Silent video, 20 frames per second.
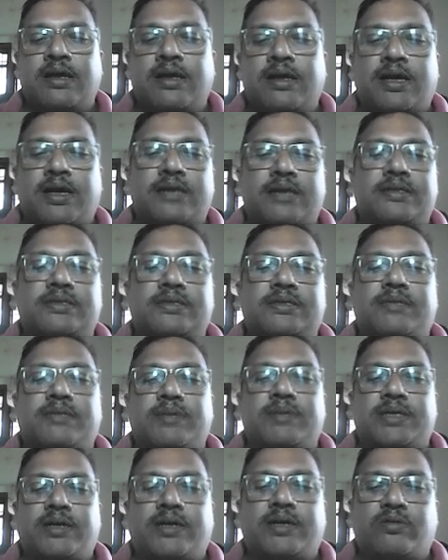and this
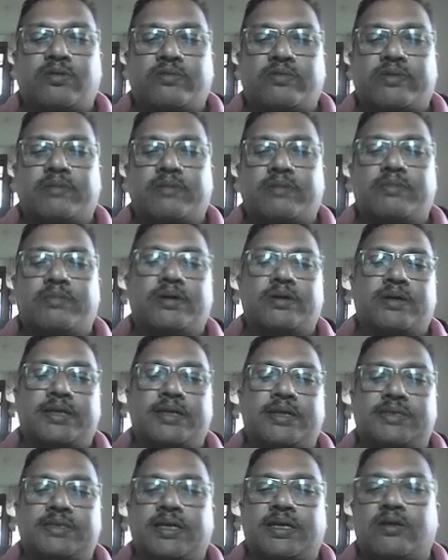image I took from
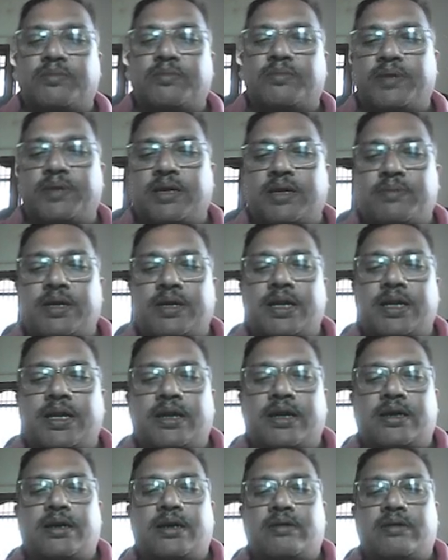Encyclopedia
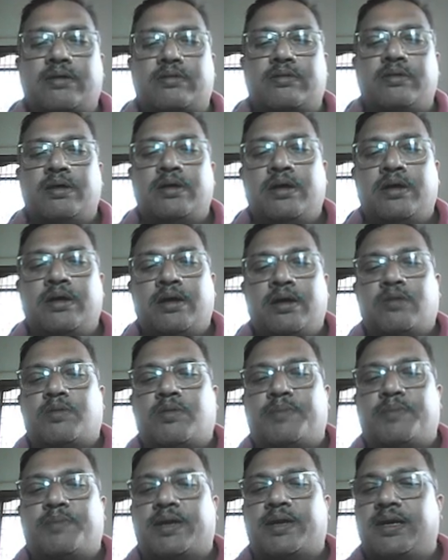Britannica.
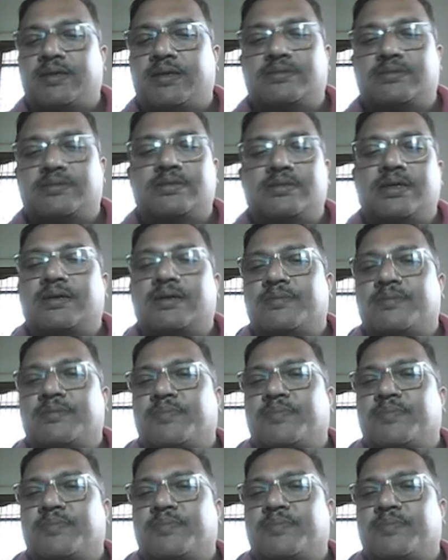Copyright is there.